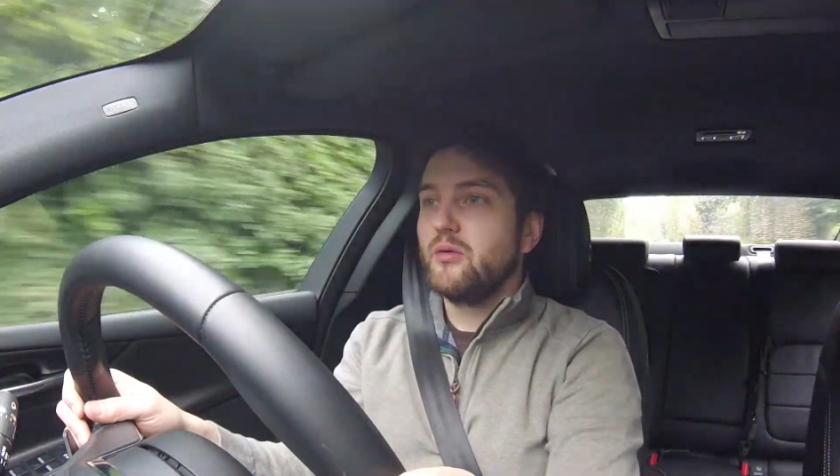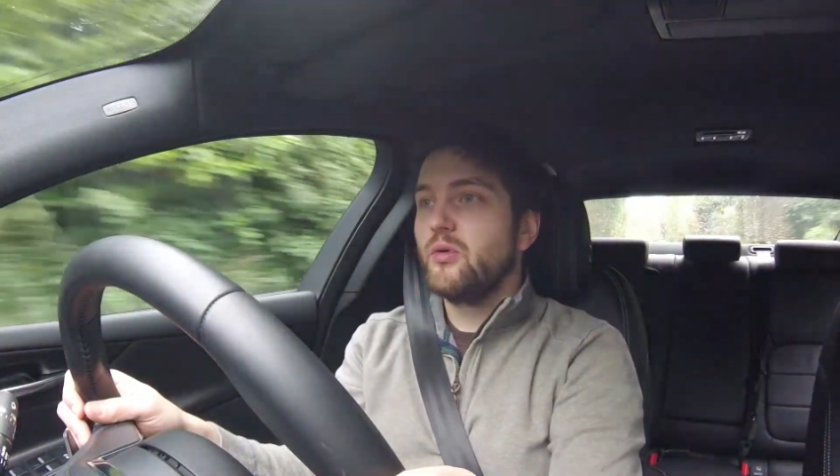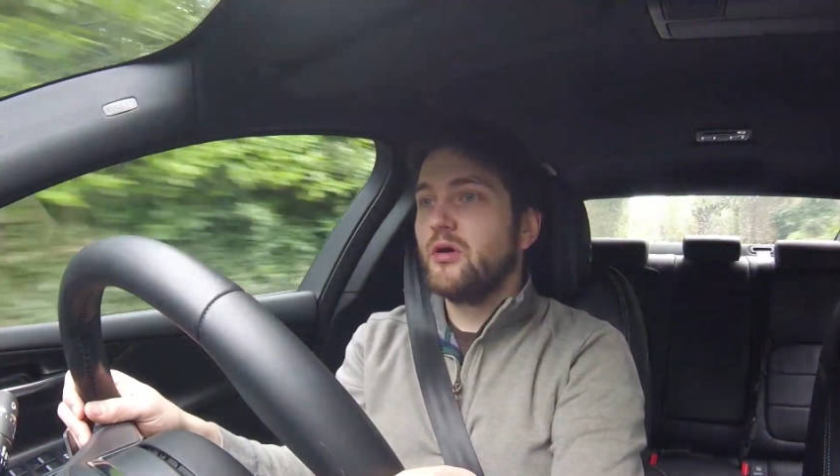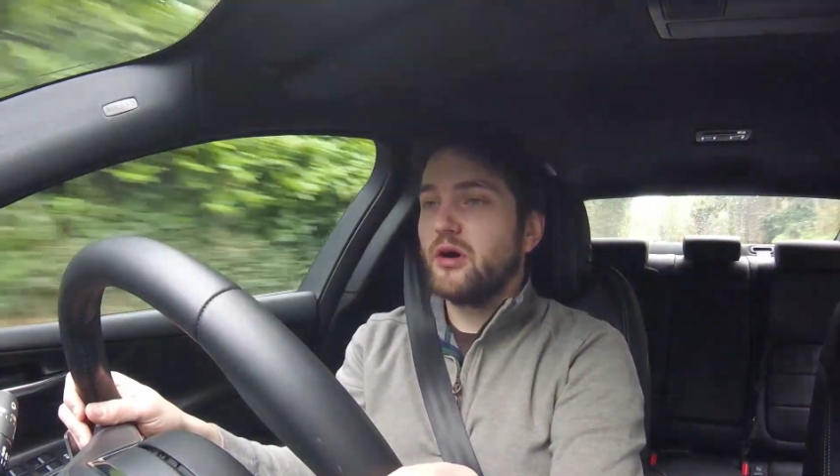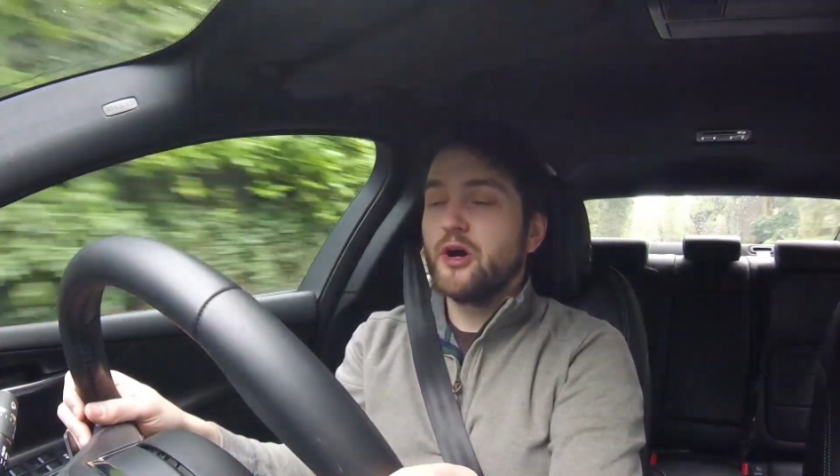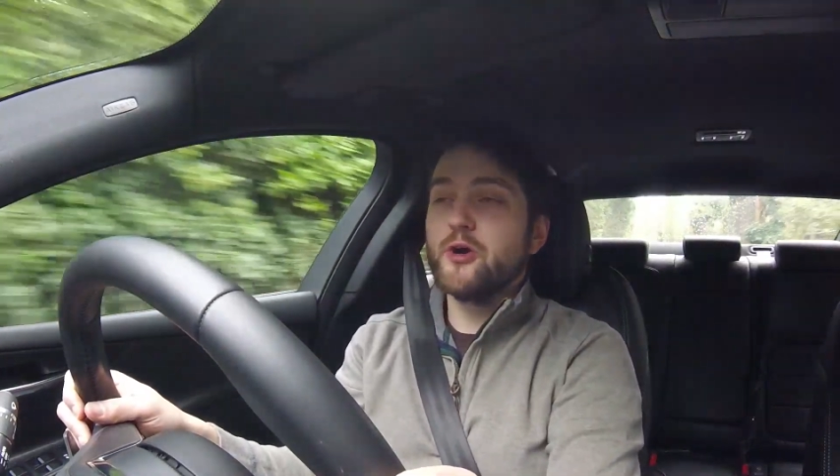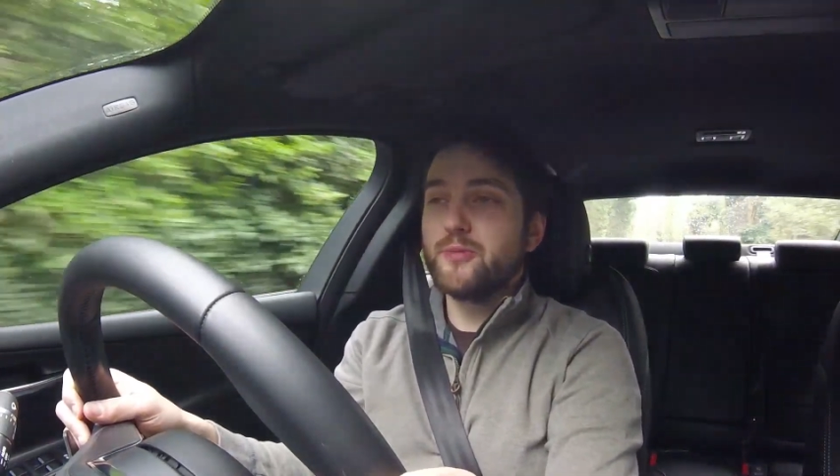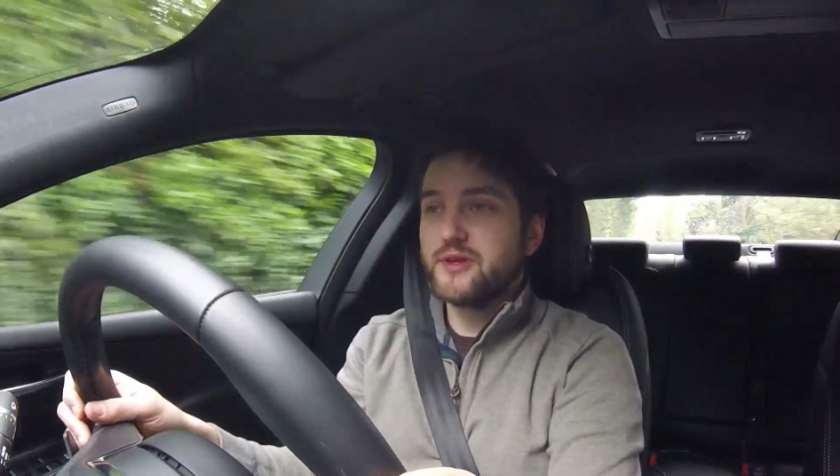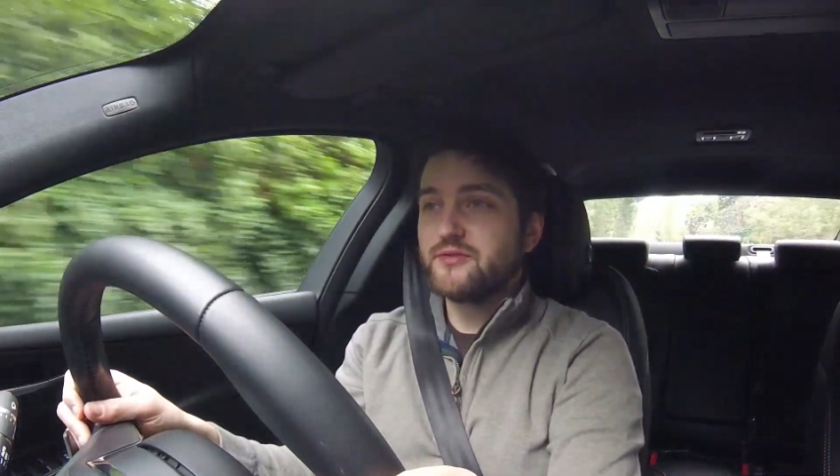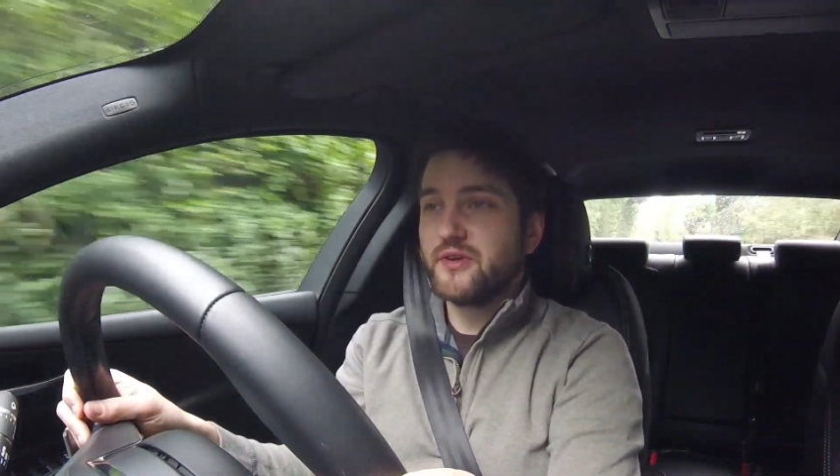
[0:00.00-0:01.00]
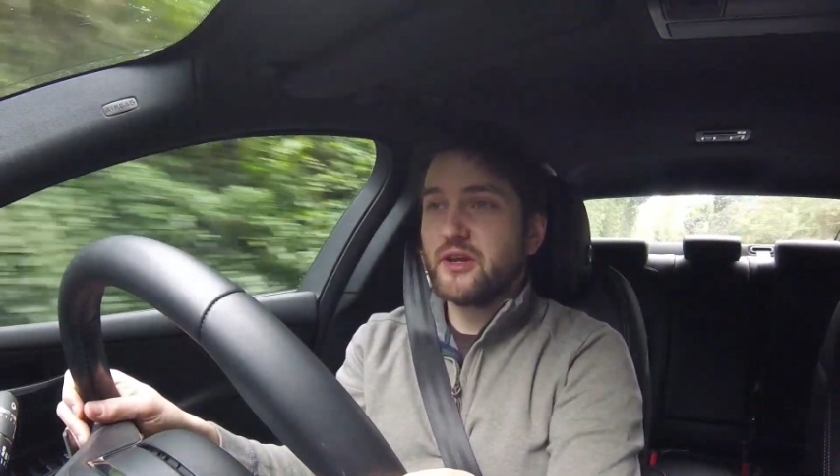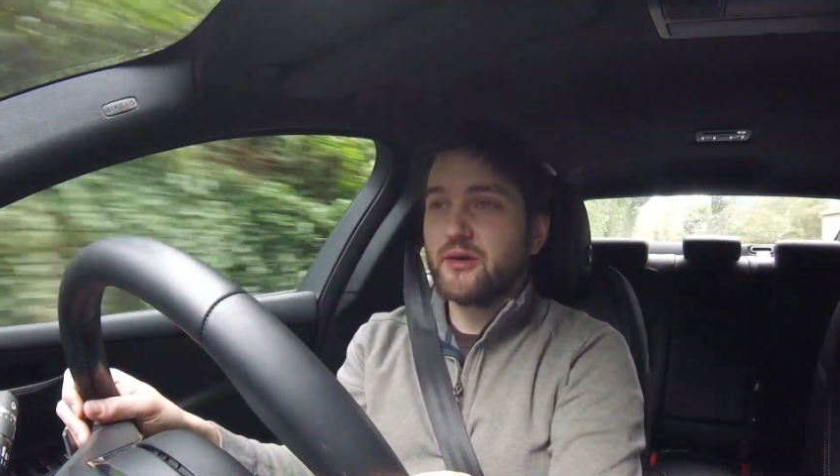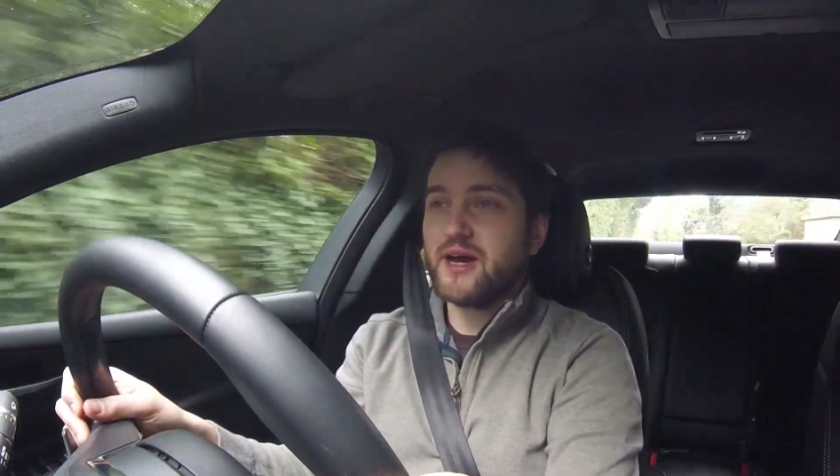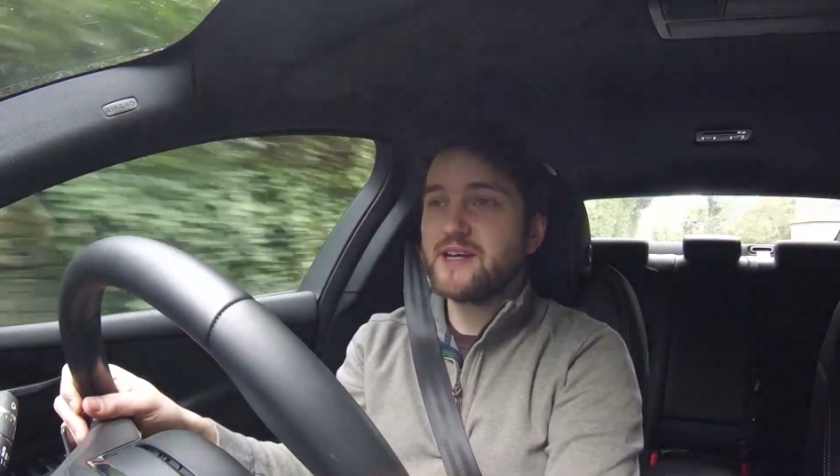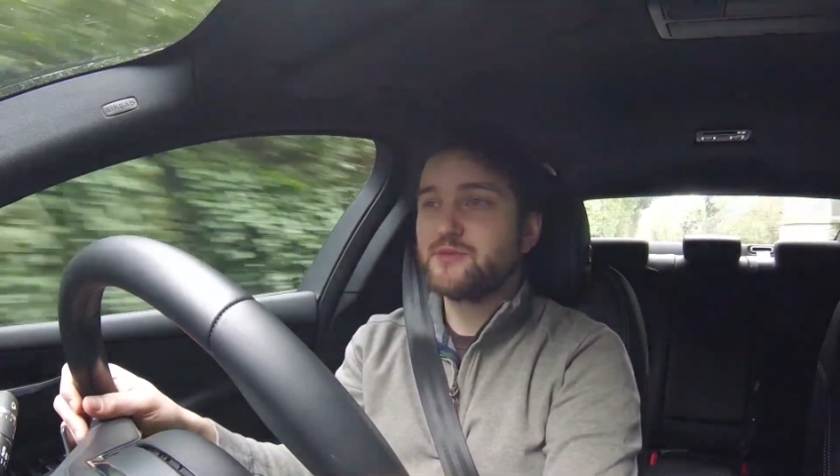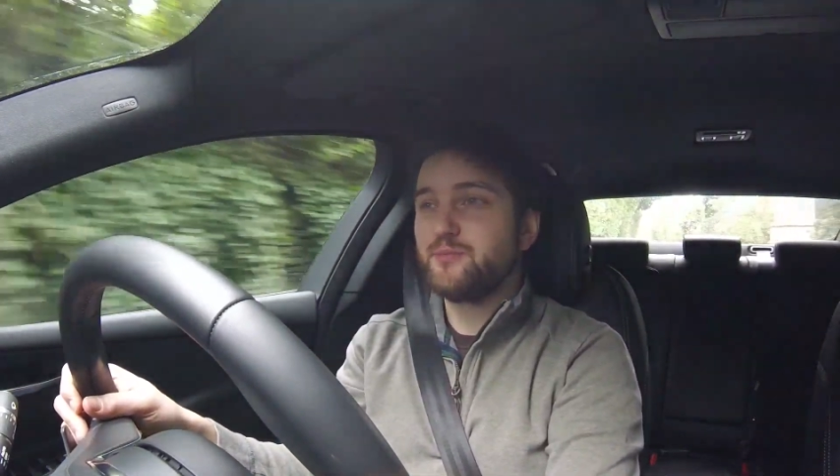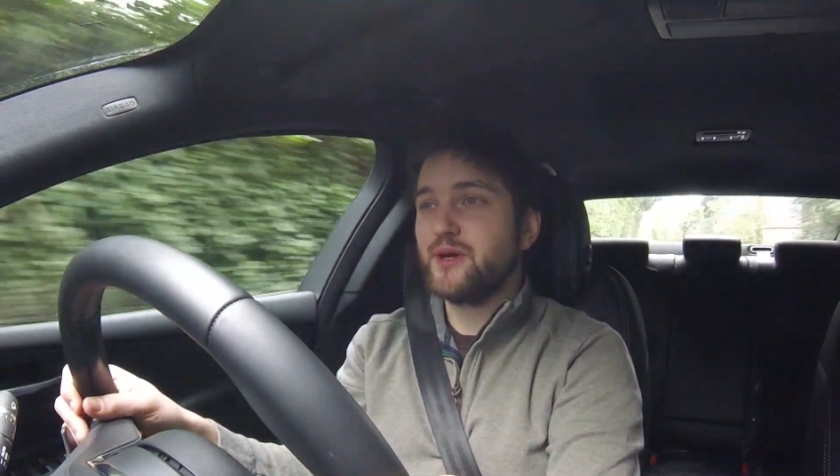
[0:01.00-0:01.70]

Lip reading: Well, I hope this video has